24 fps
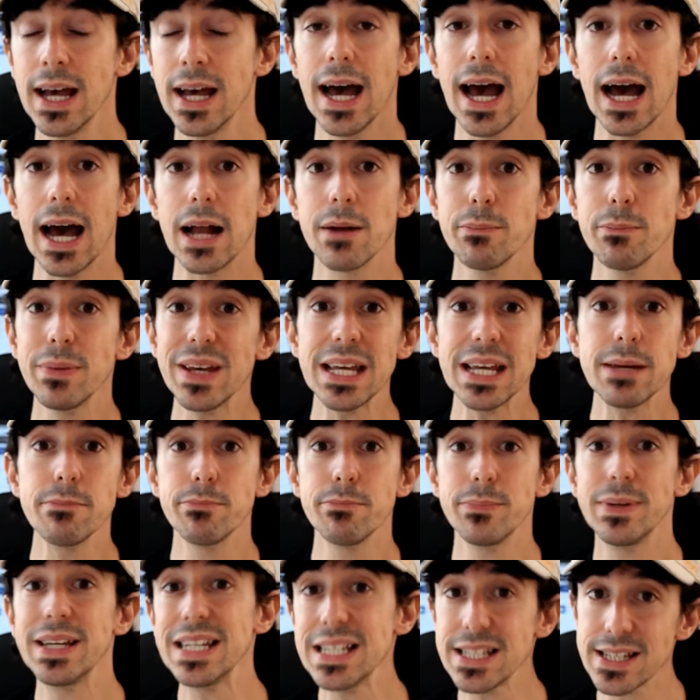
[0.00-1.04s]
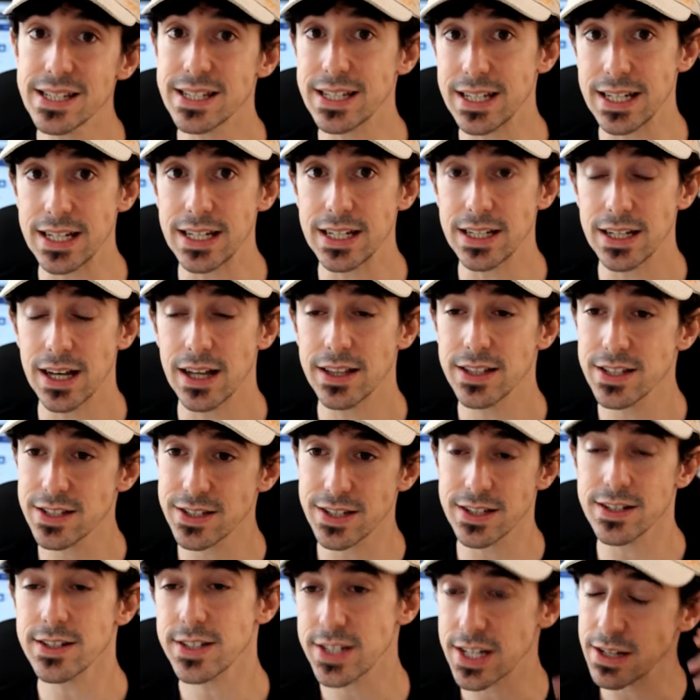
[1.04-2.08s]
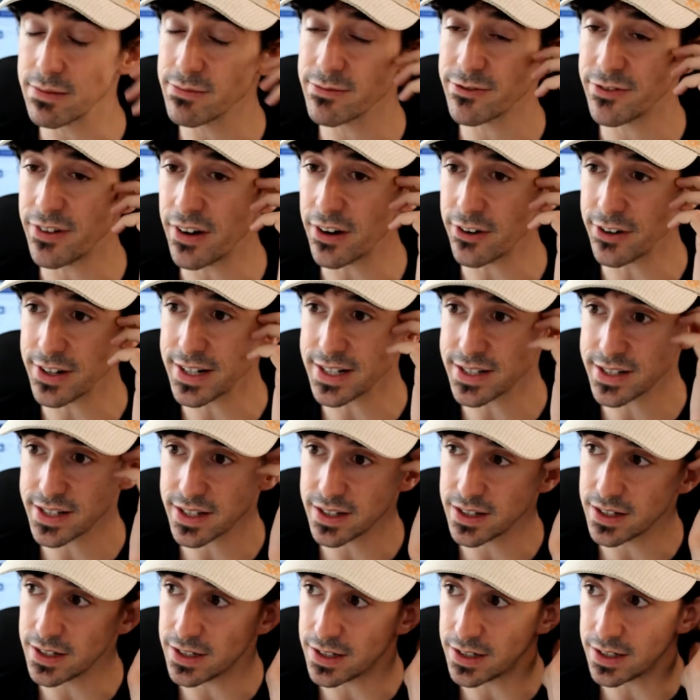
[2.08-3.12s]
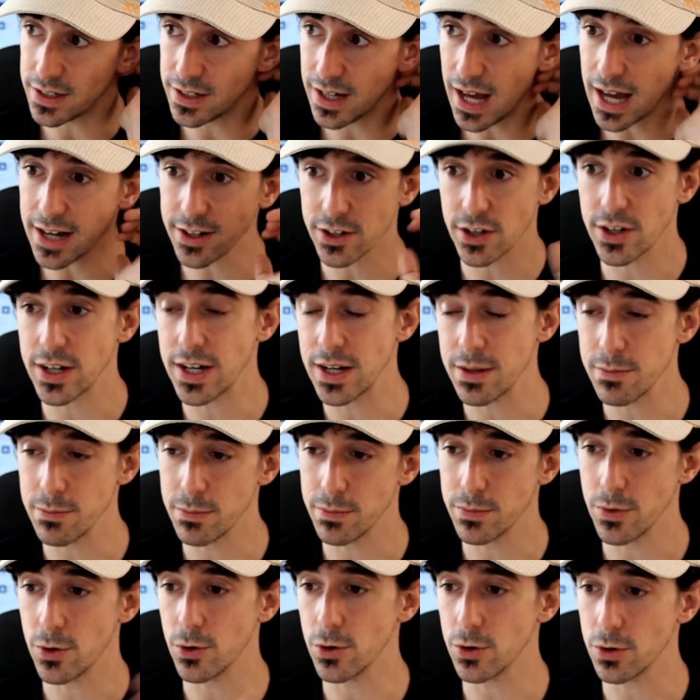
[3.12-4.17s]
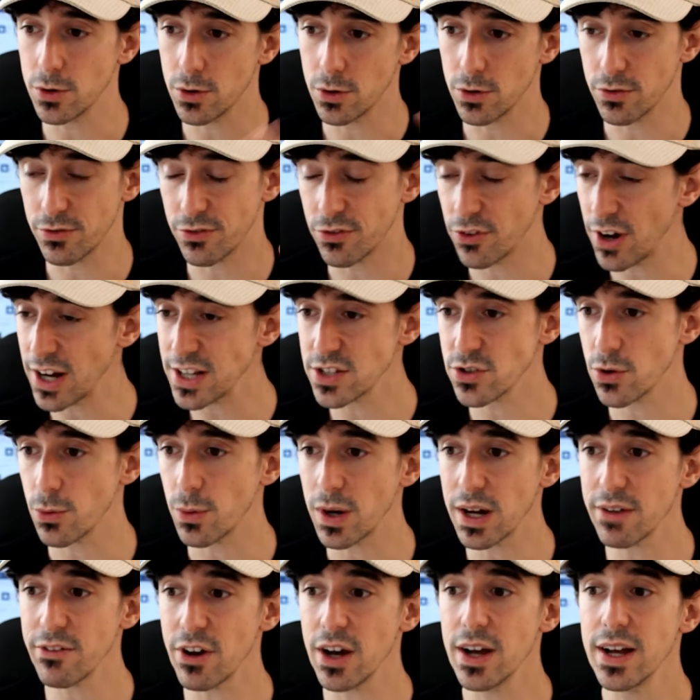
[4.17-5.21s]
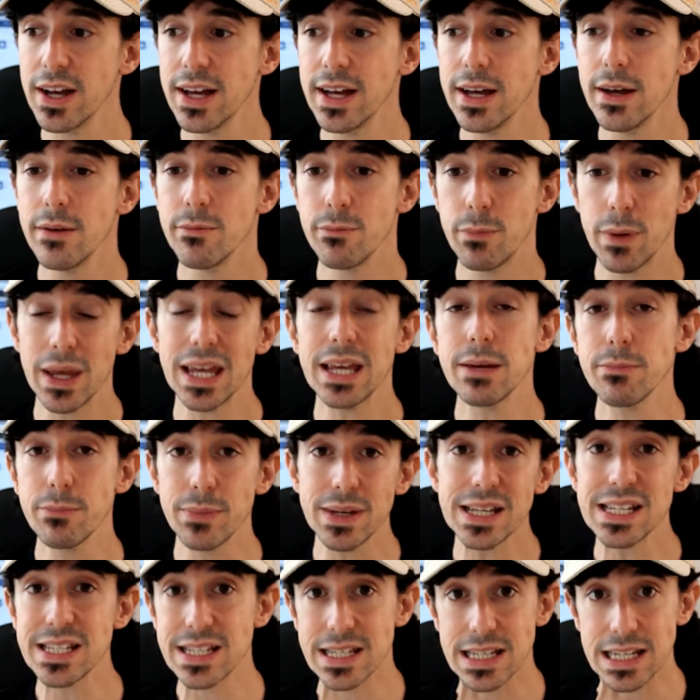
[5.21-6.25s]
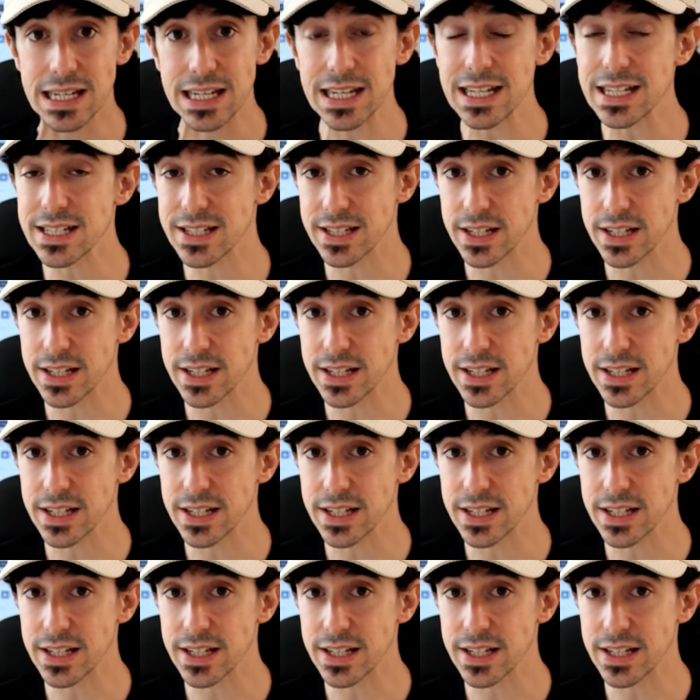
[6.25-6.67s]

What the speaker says: And being busy, and this is a Tim Ferriss acronym or phrase or whatever, being busy is